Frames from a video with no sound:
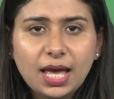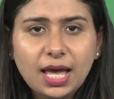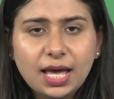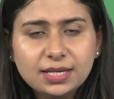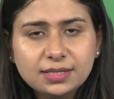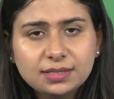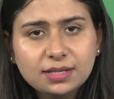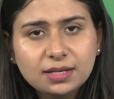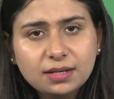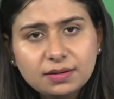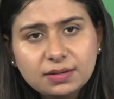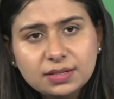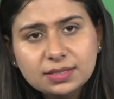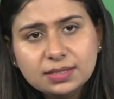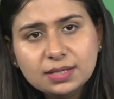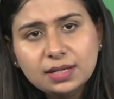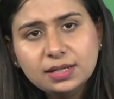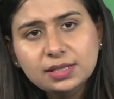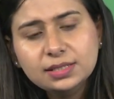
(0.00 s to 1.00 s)
As a
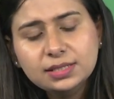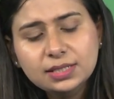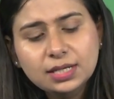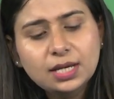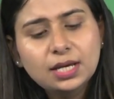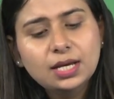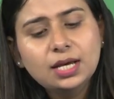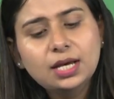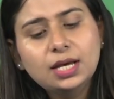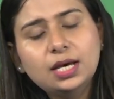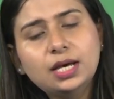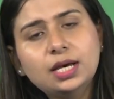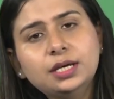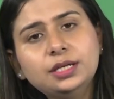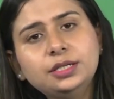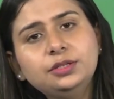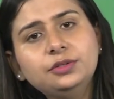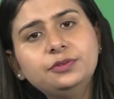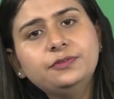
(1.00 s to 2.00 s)
result,
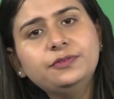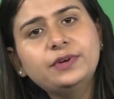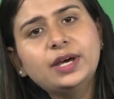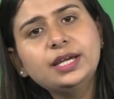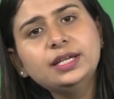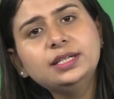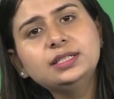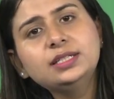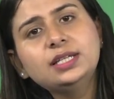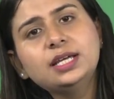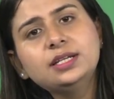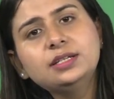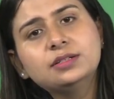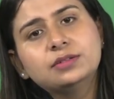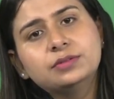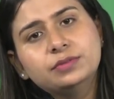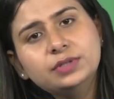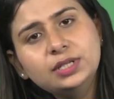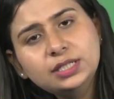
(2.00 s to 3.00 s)
you find that
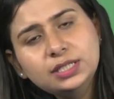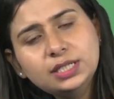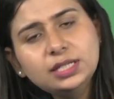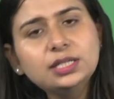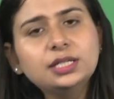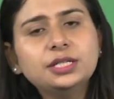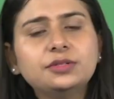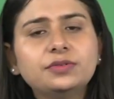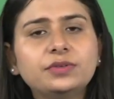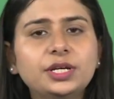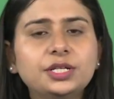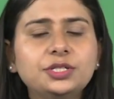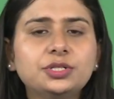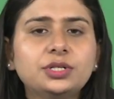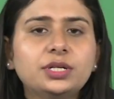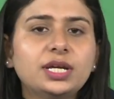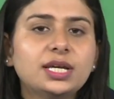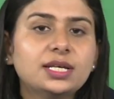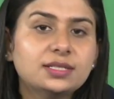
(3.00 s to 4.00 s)
reading
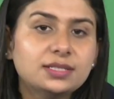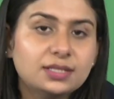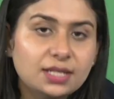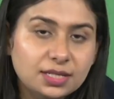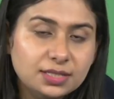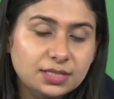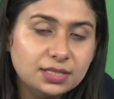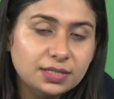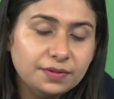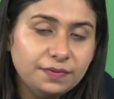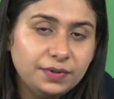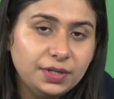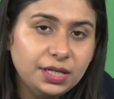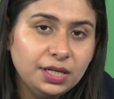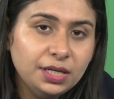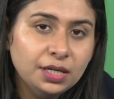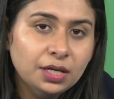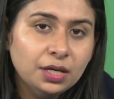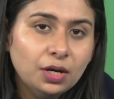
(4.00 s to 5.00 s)
literature
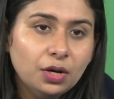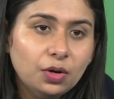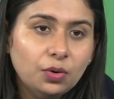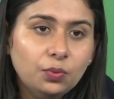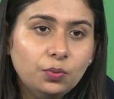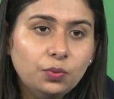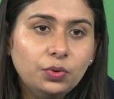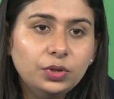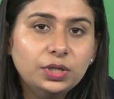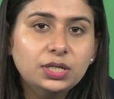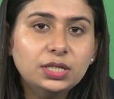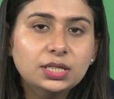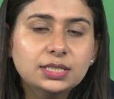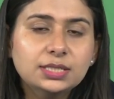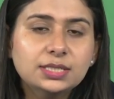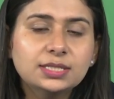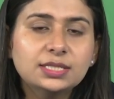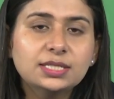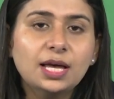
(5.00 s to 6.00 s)
extensively would
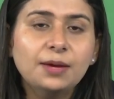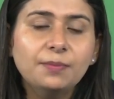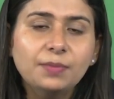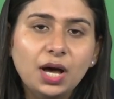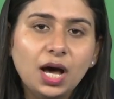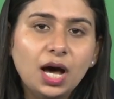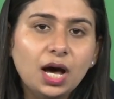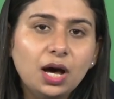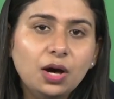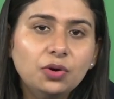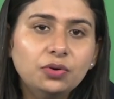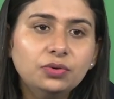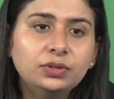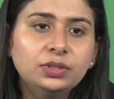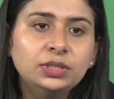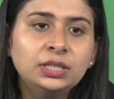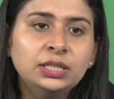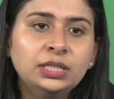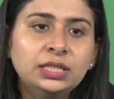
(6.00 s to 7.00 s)
somehow
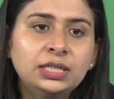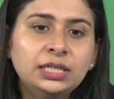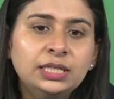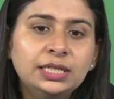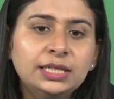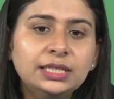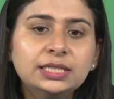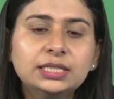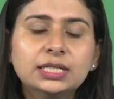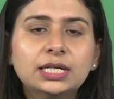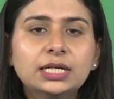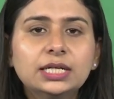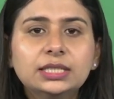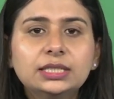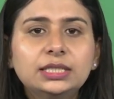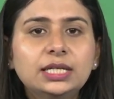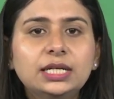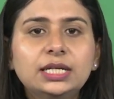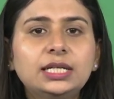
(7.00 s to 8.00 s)
lead
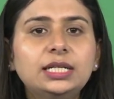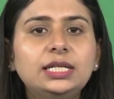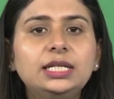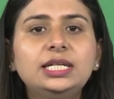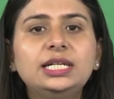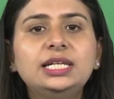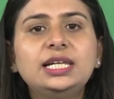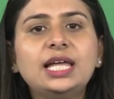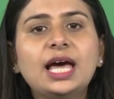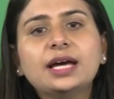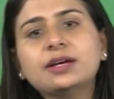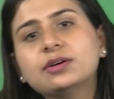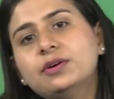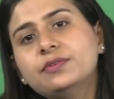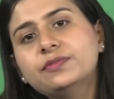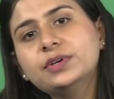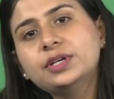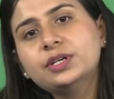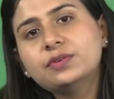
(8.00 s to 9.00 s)
their lack
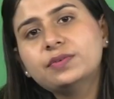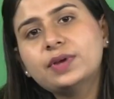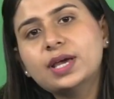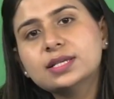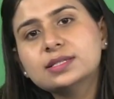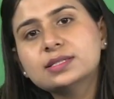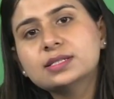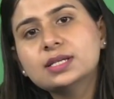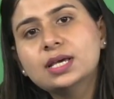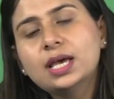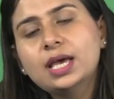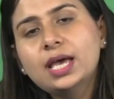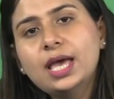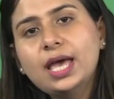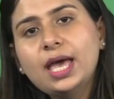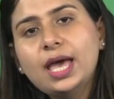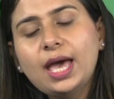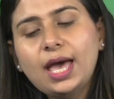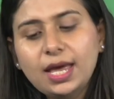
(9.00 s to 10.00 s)
of interest,
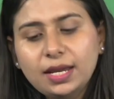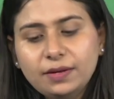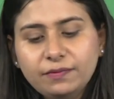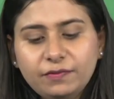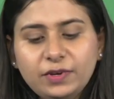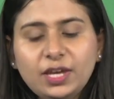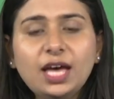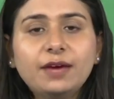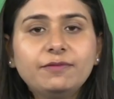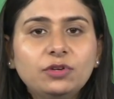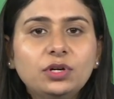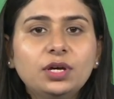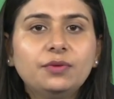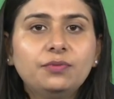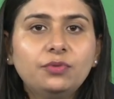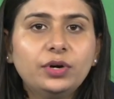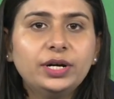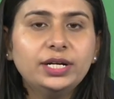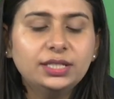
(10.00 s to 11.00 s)
and we have
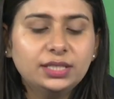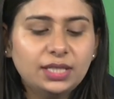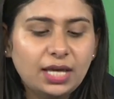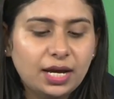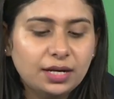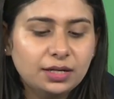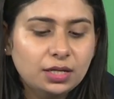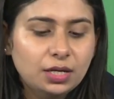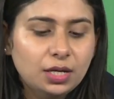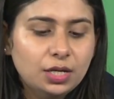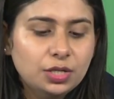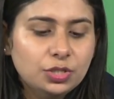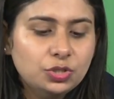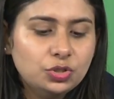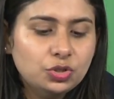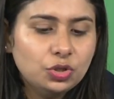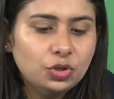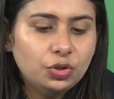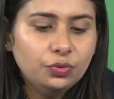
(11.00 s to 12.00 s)
to avoid that.
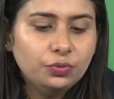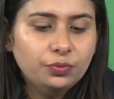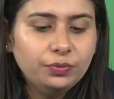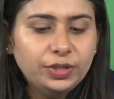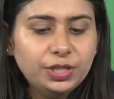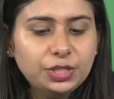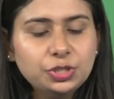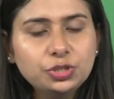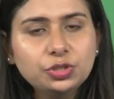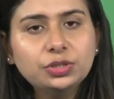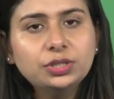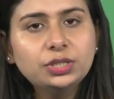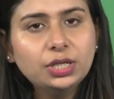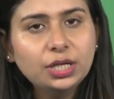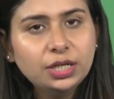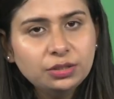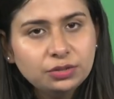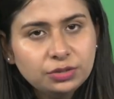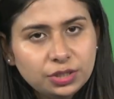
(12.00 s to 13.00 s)
So, we should
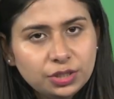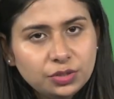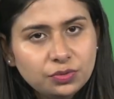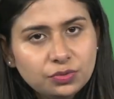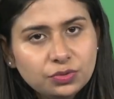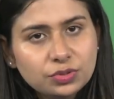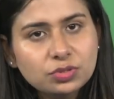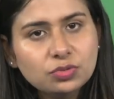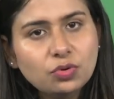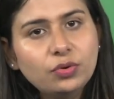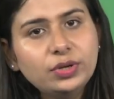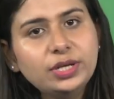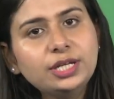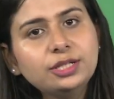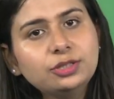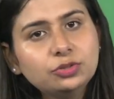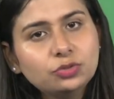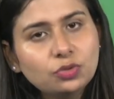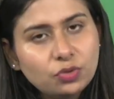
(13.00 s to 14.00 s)
induce
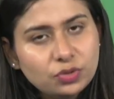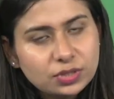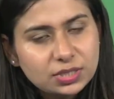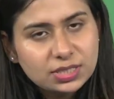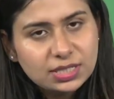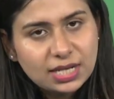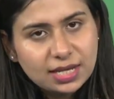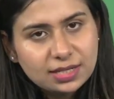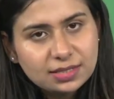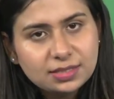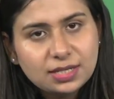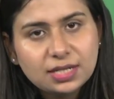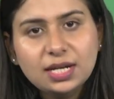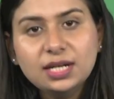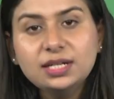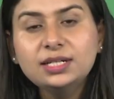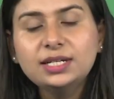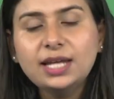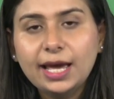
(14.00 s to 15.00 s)
only those texts
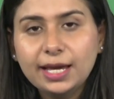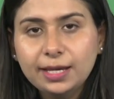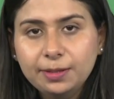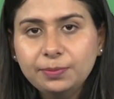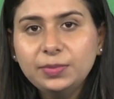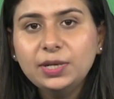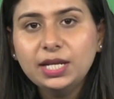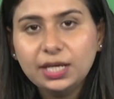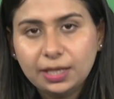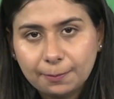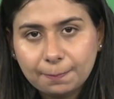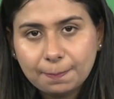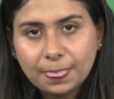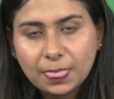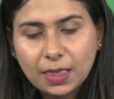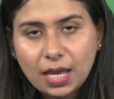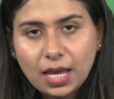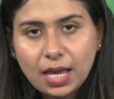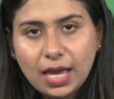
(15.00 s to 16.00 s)
that are timely,
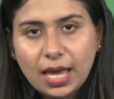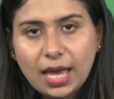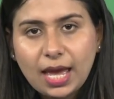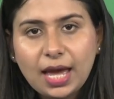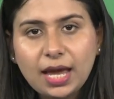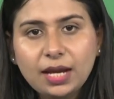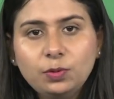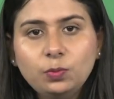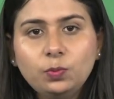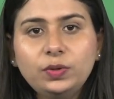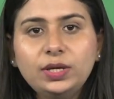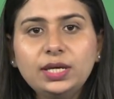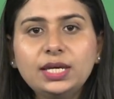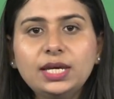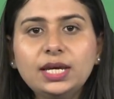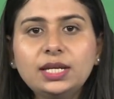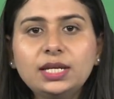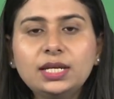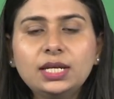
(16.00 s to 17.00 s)
and we
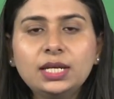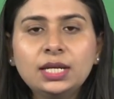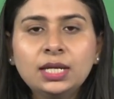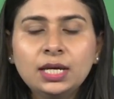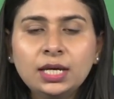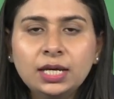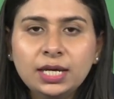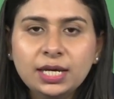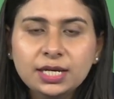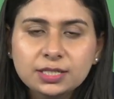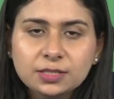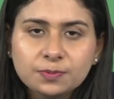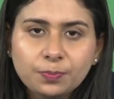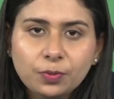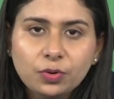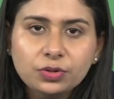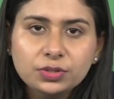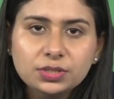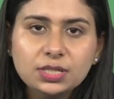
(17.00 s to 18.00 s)
can
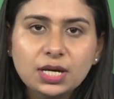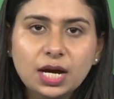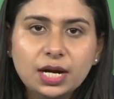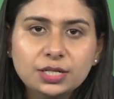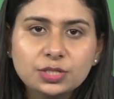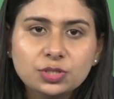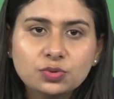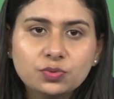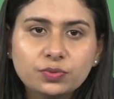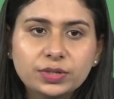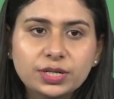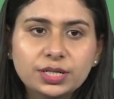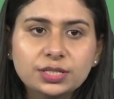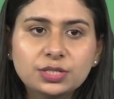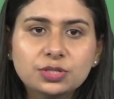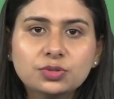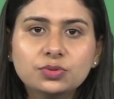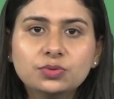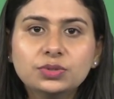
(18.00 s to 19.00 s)
expose our
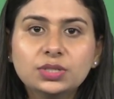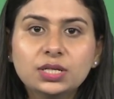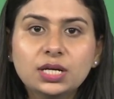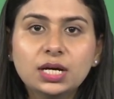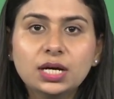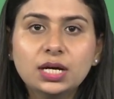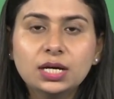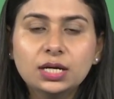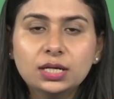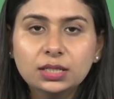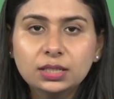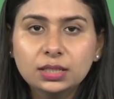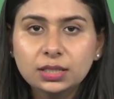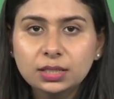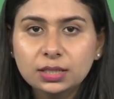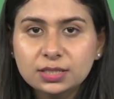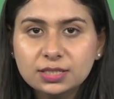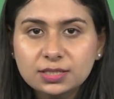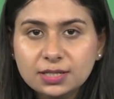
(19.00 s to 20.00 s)
students to
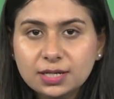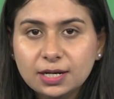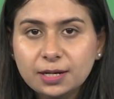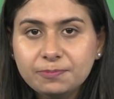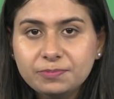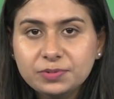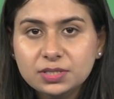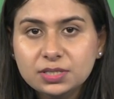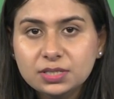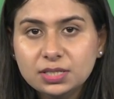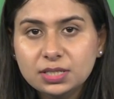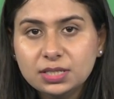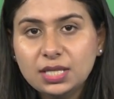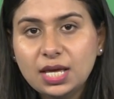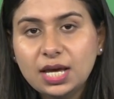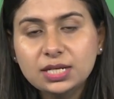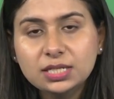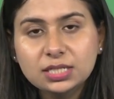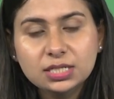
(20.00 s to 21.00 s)
the scripts
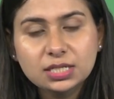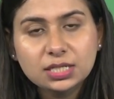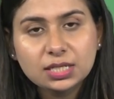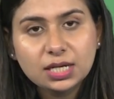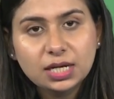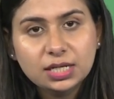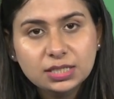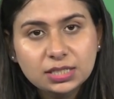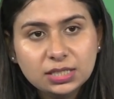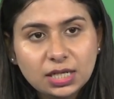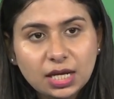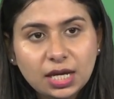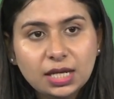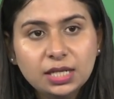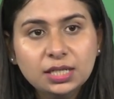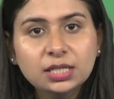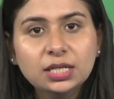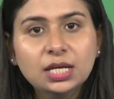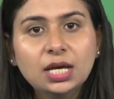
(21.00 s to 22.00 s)
that
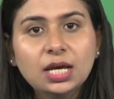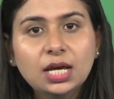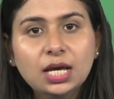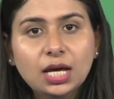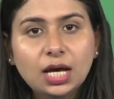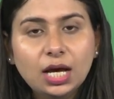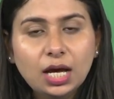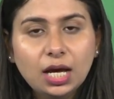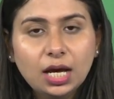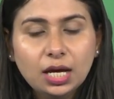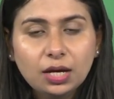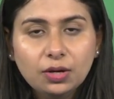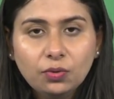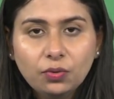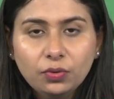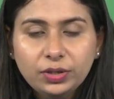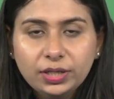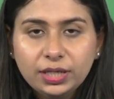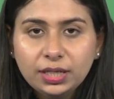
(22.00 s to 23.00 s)
contain
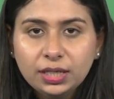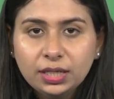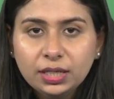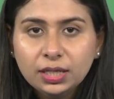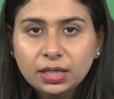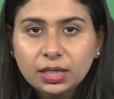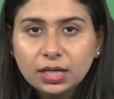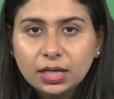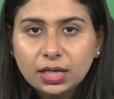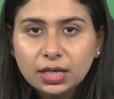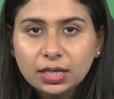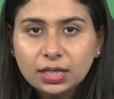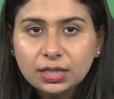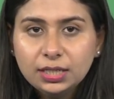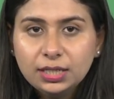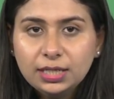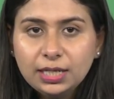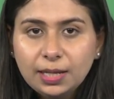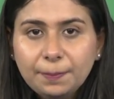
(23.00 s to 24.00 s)
only
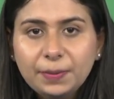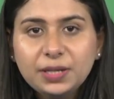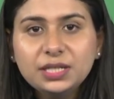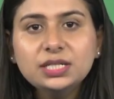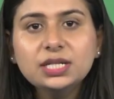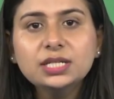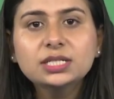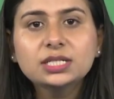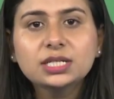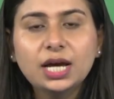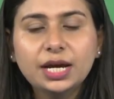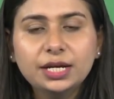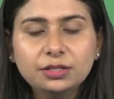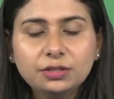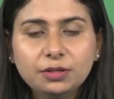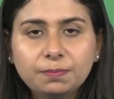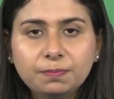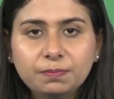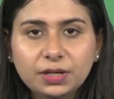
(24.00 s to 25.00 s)
limited
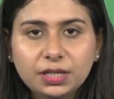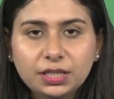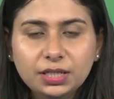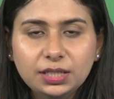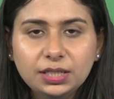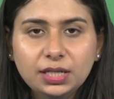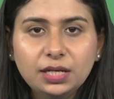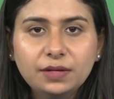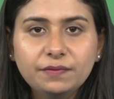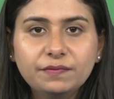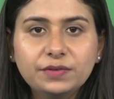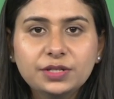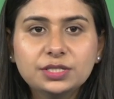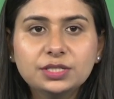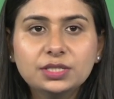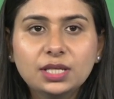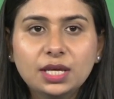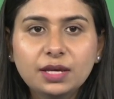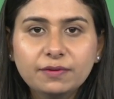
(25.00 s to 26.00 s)
kind of material in
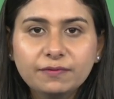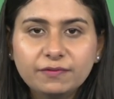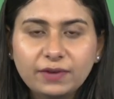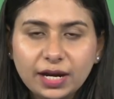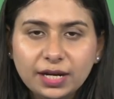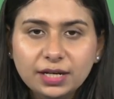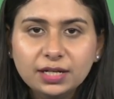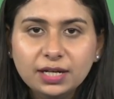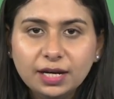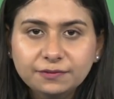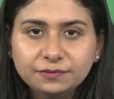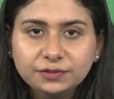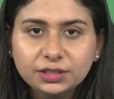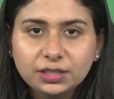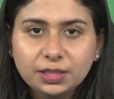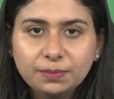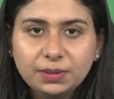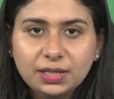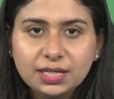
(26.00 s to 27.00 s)
which they find
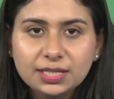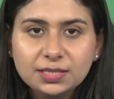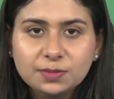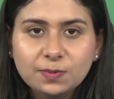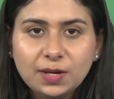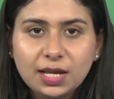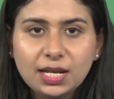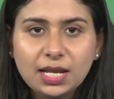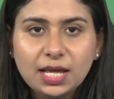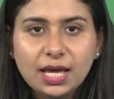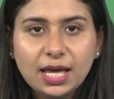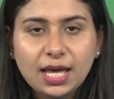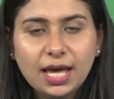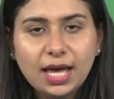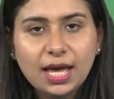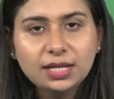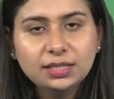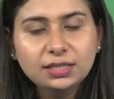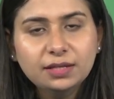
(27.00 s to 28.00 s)
comfortable as well,
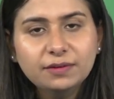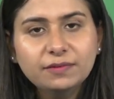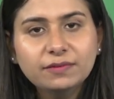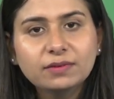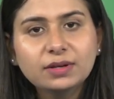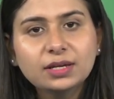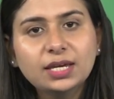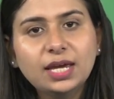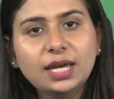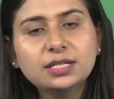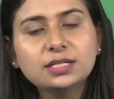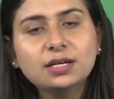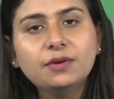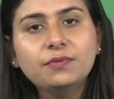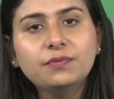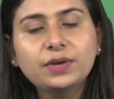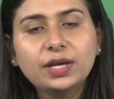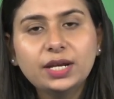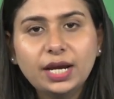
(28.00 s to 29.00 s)
and they get
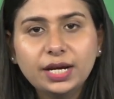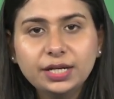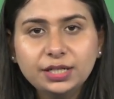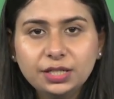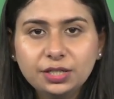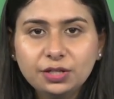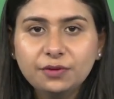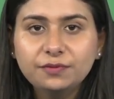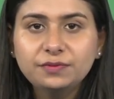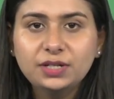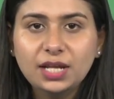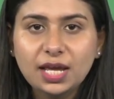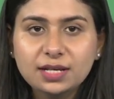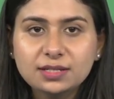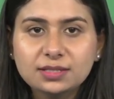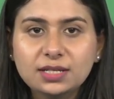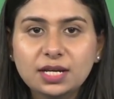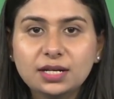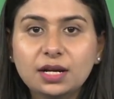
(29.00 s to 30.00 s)
a variety of
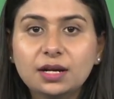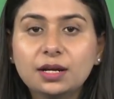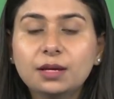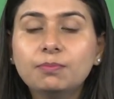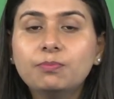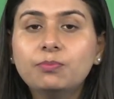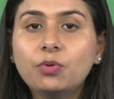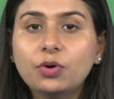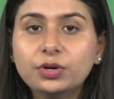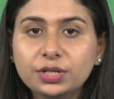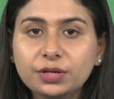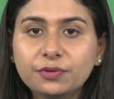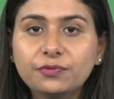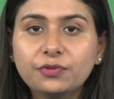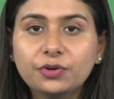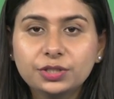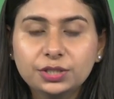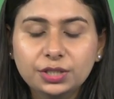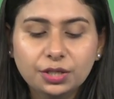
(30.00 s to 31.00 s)
texts that are
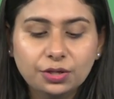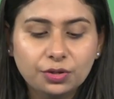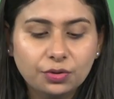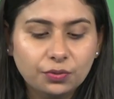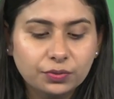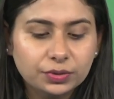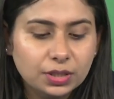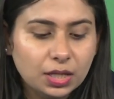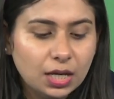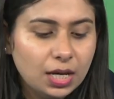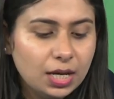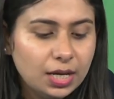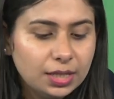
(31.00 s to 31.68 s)
important for their growth.